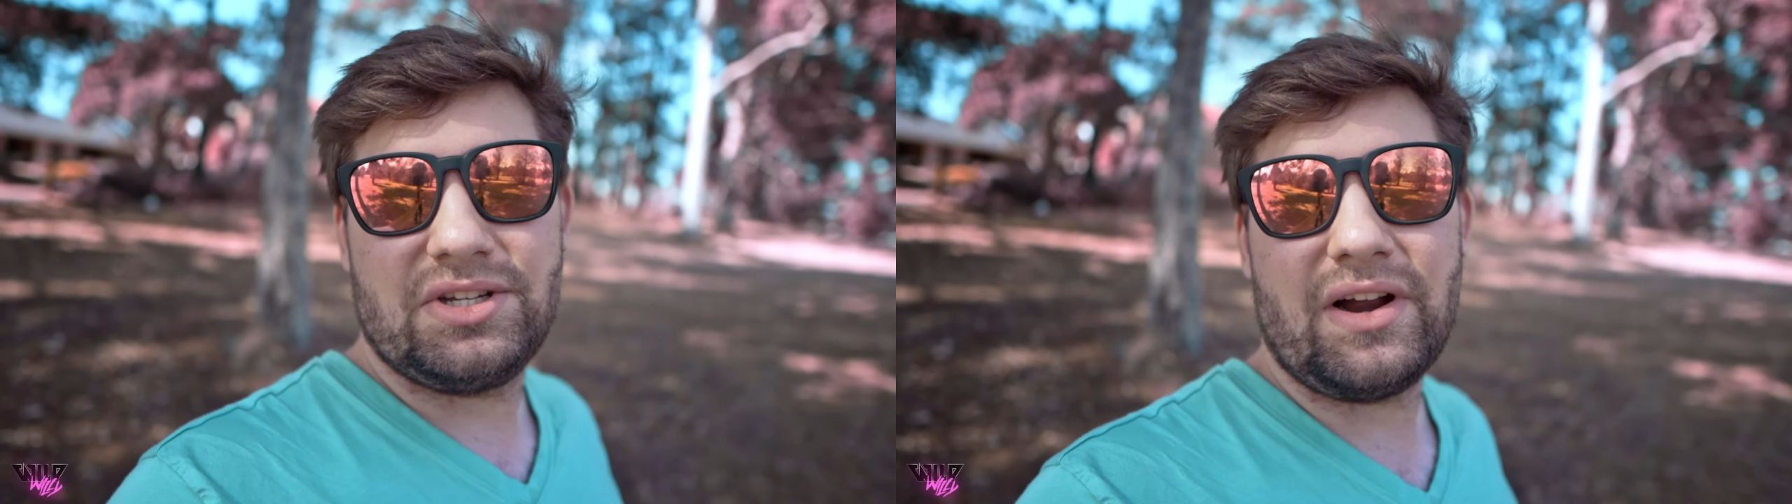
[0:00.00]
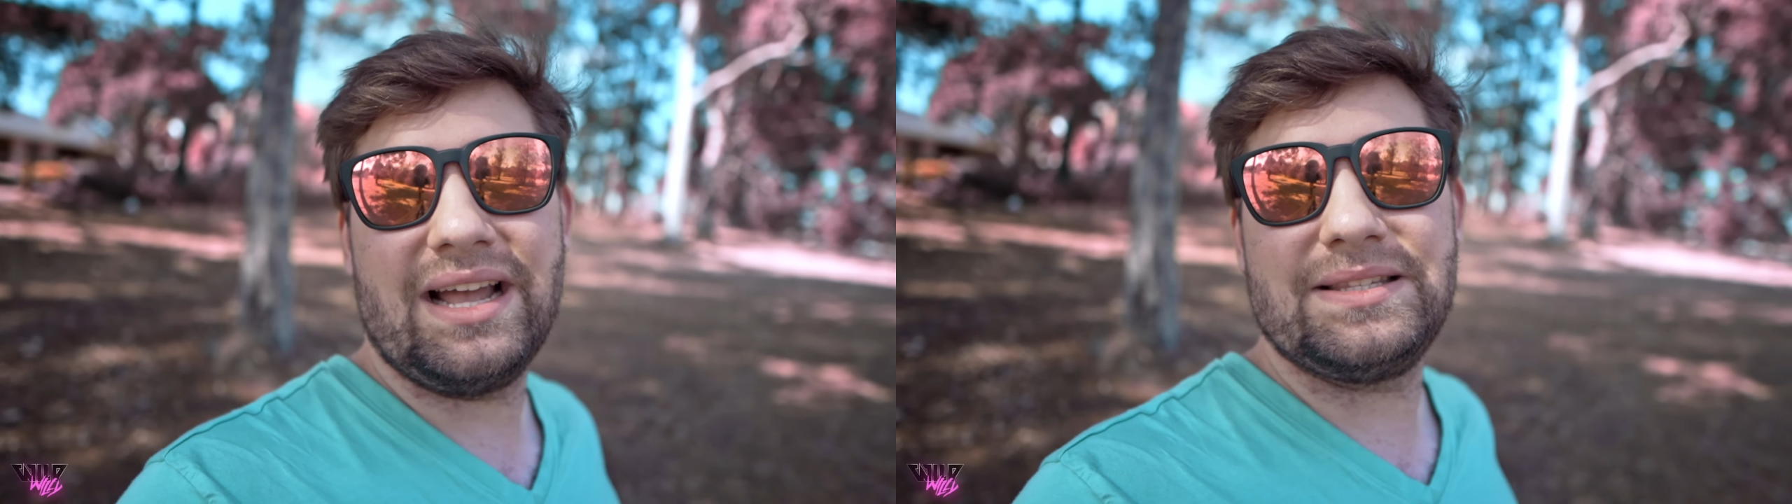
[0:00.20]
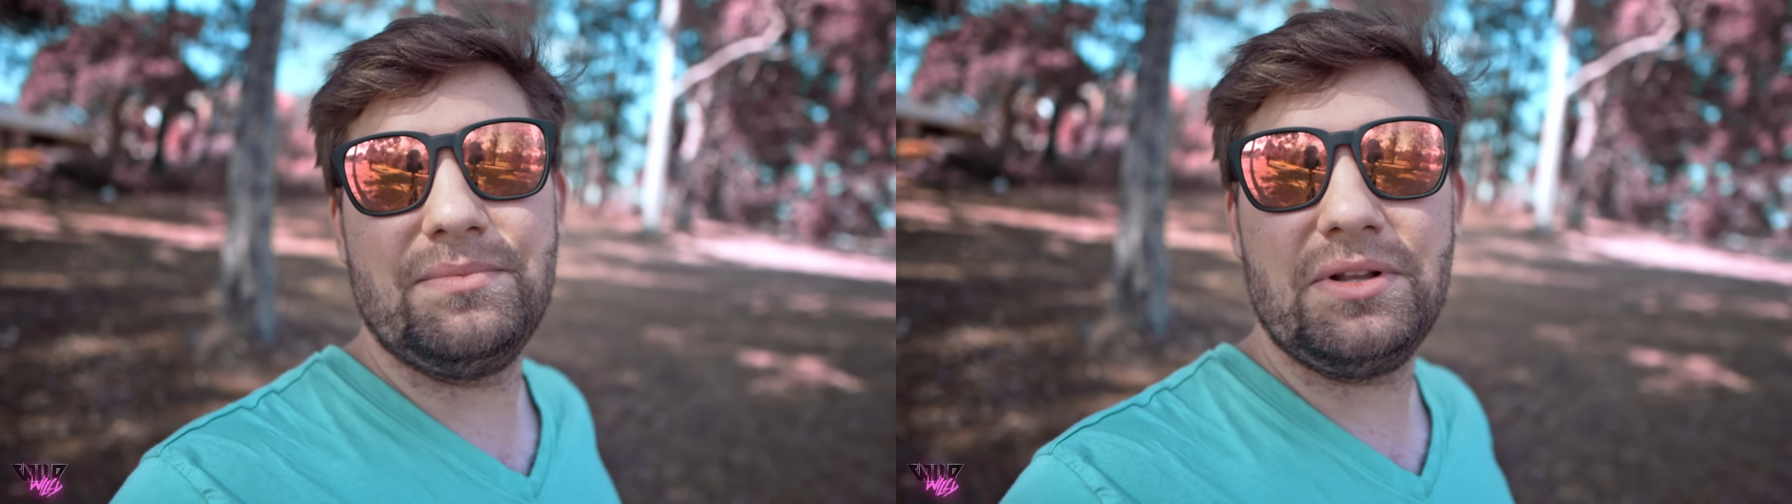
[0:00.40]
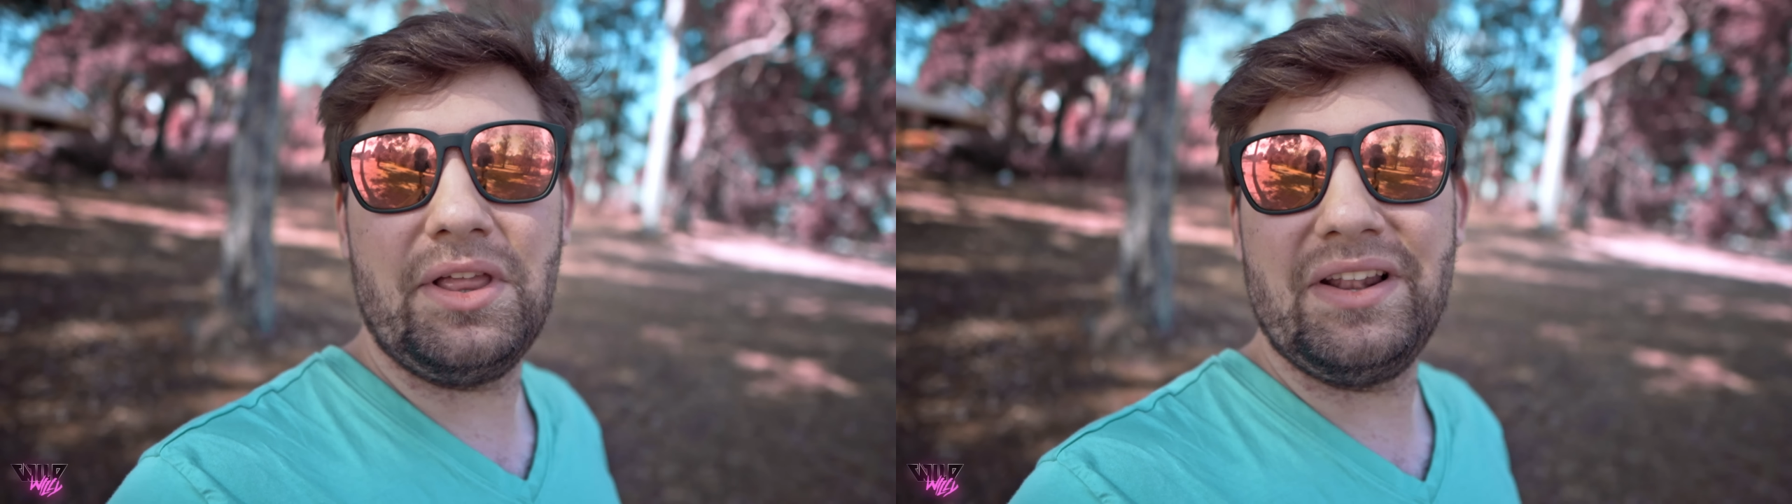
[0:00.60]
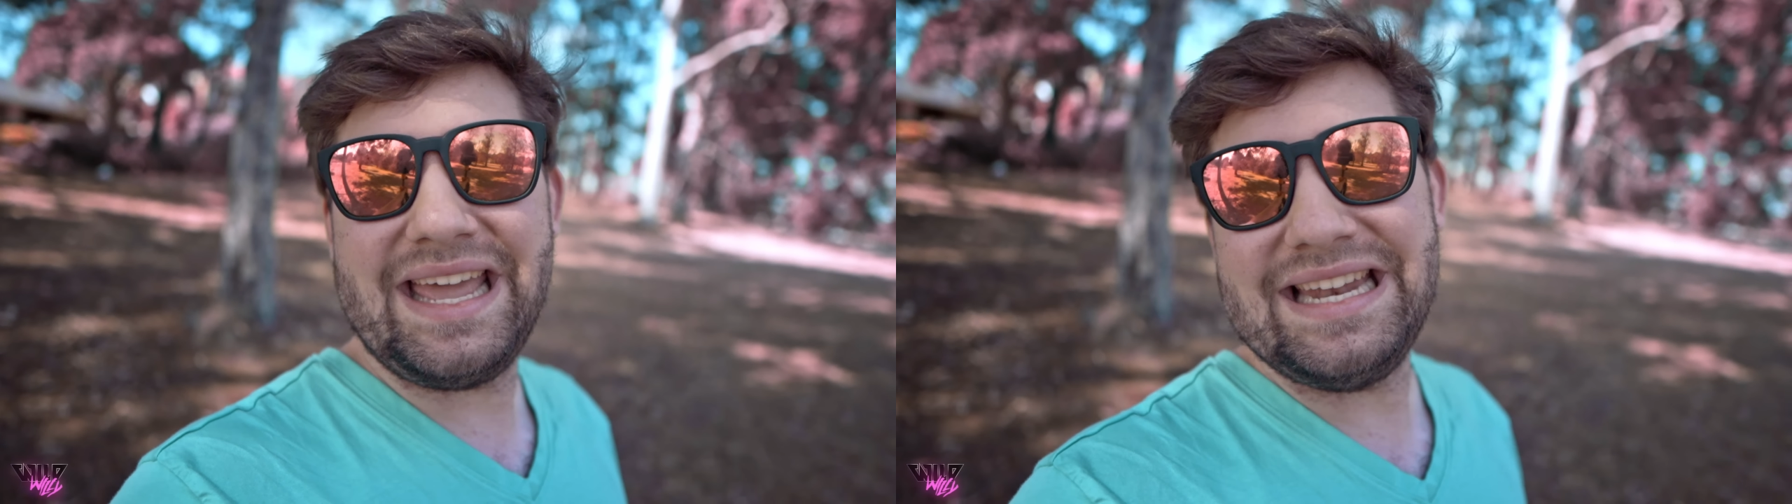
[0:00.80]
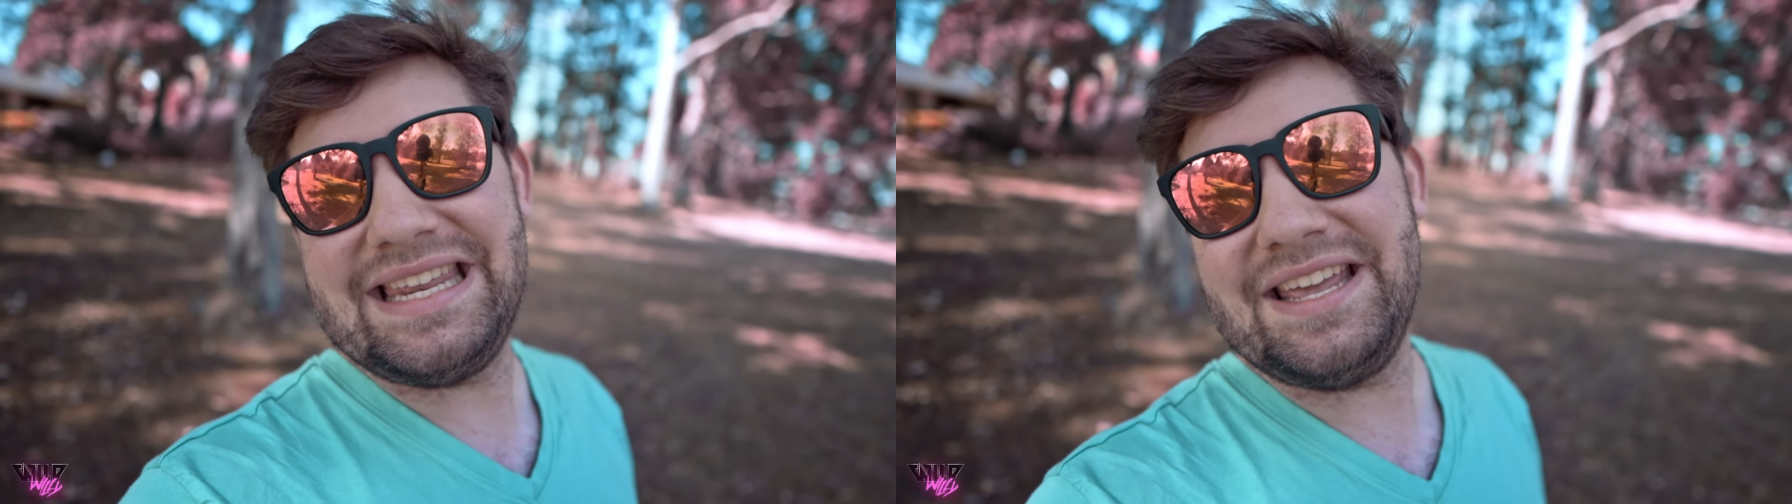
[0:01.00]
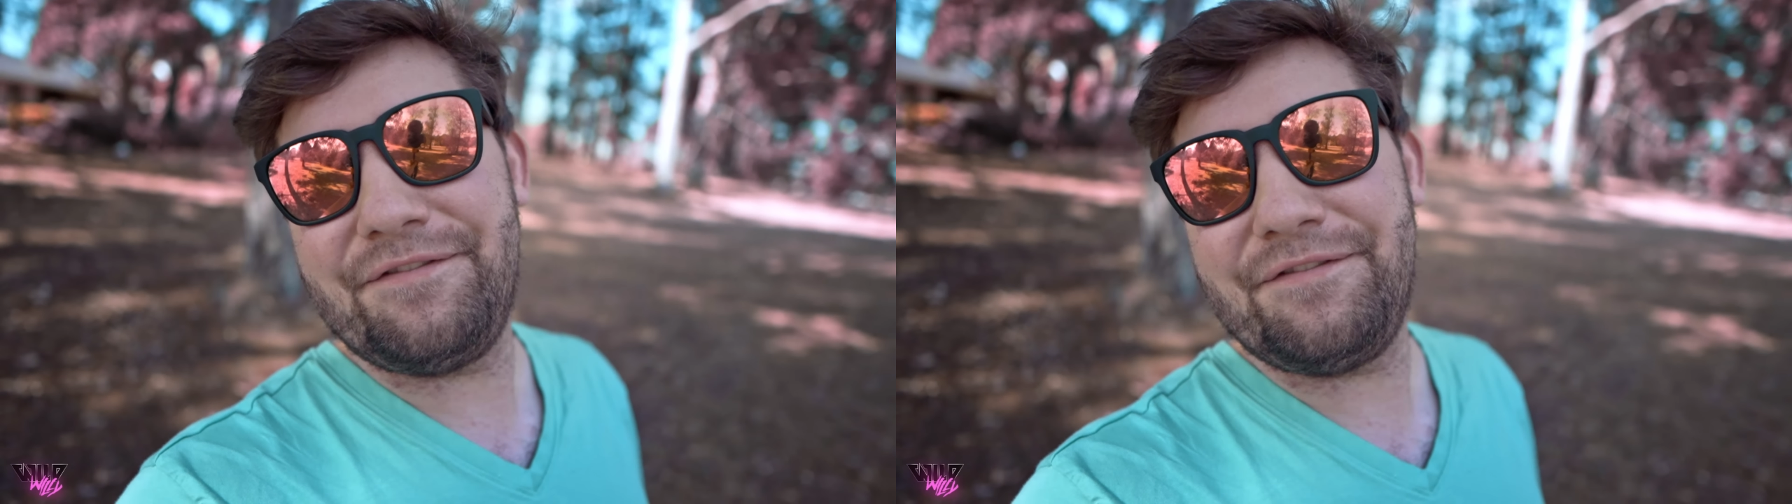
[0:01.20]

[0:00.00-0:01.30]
try out some new little indie